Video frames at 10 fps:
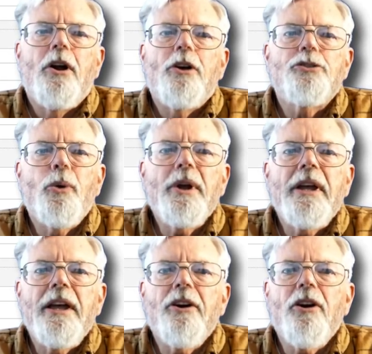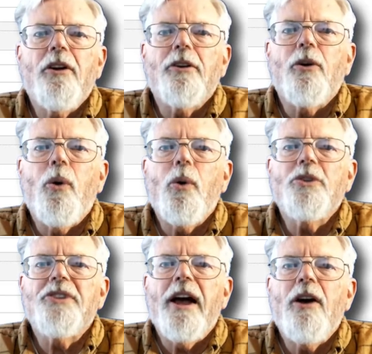Showing here are the
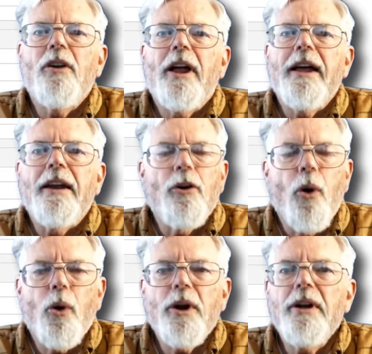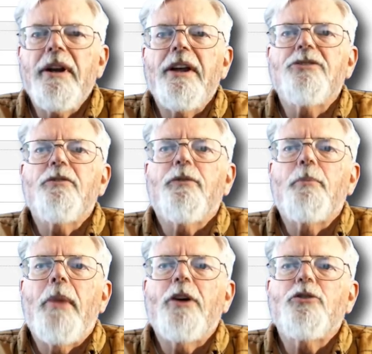course outline and orientation for
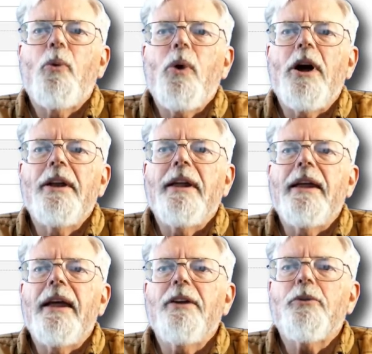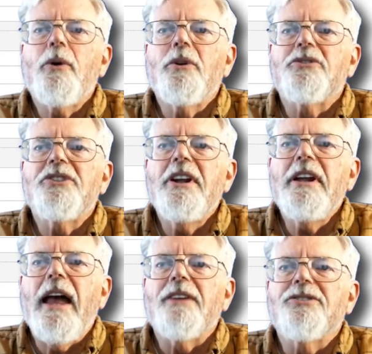Module 1, Intro to
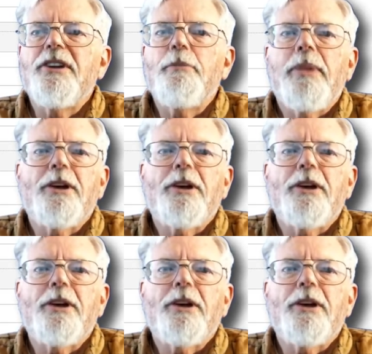C and C++.